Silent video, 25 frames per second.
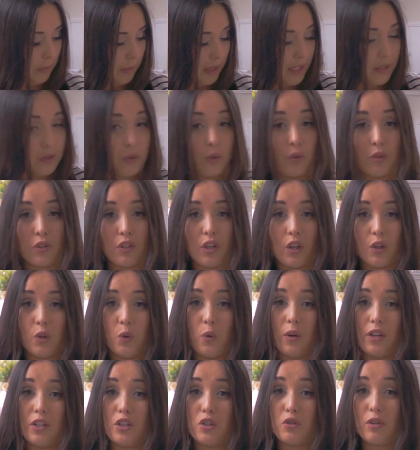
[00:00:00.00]
It's also
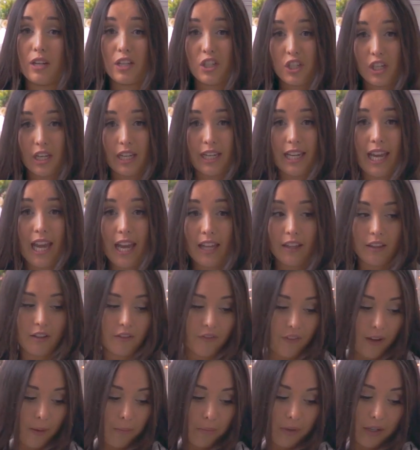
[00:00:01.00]
quite stretchy again. The
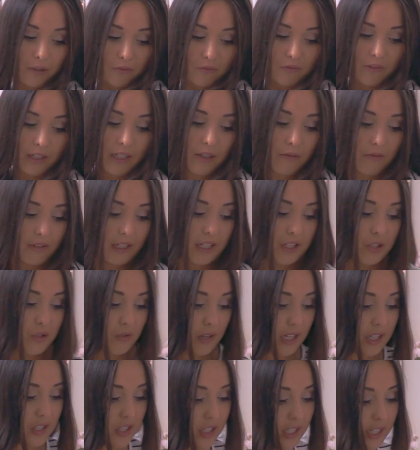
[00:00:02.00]
fabric really
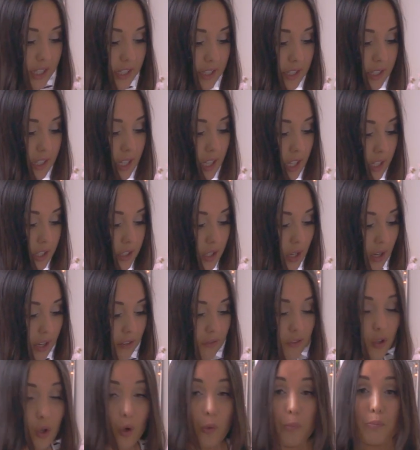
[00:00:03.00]
stretches, so
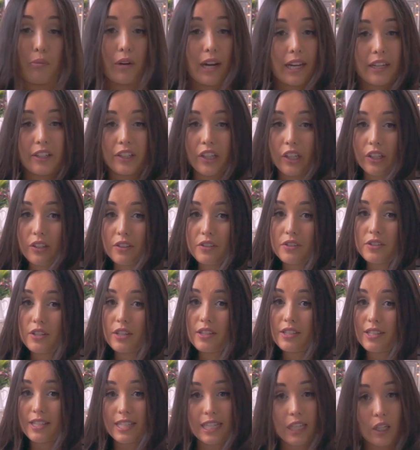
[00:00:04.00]
if you're pregnant
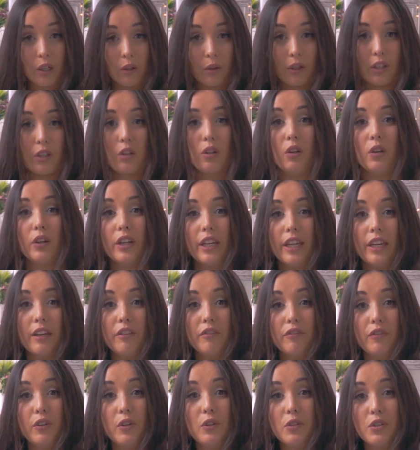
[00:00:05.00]
still and you're looking
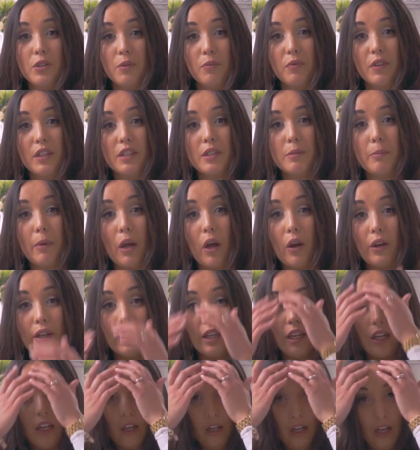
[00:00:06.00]
for something to buy
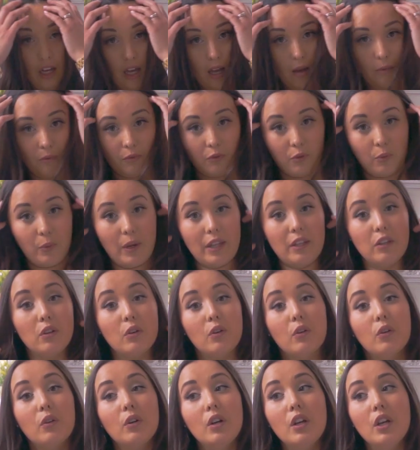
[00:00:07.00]
for when
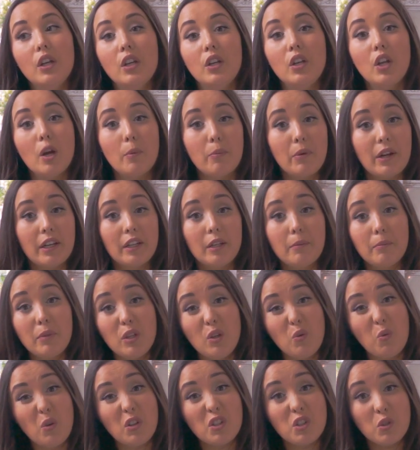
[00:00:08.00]
you're not pregnant but
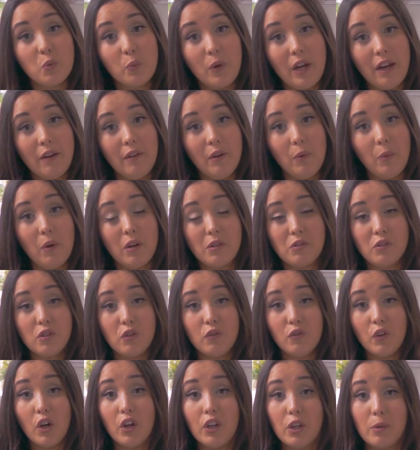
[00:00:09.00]
you want to wear it whilst
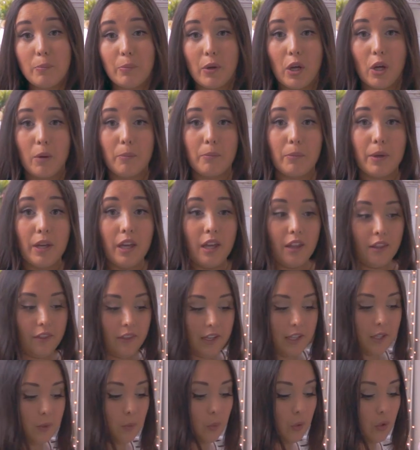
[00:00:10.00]
you've got your bump,
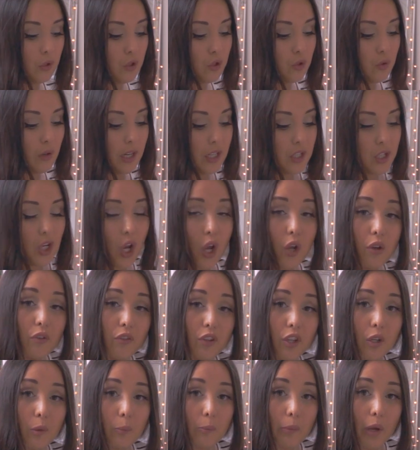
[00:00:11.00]
this would stretch over
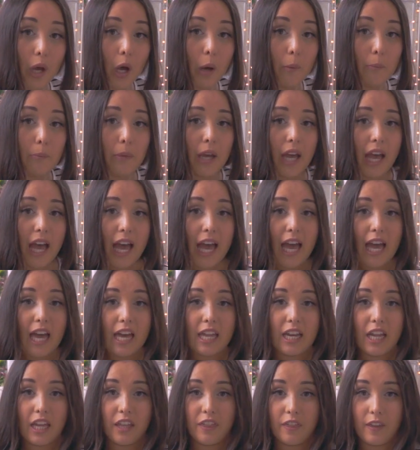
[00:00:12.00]
your bump,
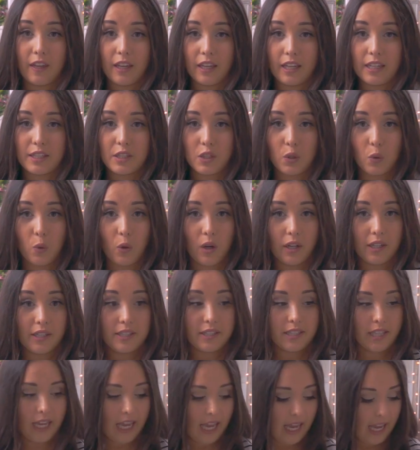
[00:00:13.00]
and I think it's
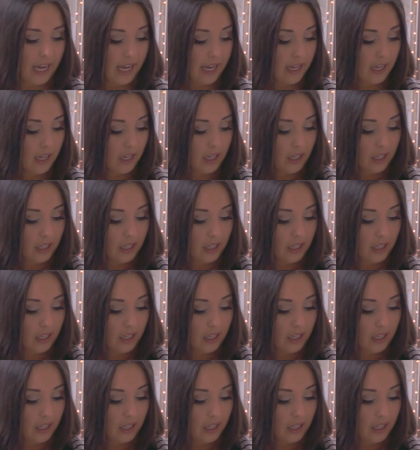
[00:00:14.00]
quite a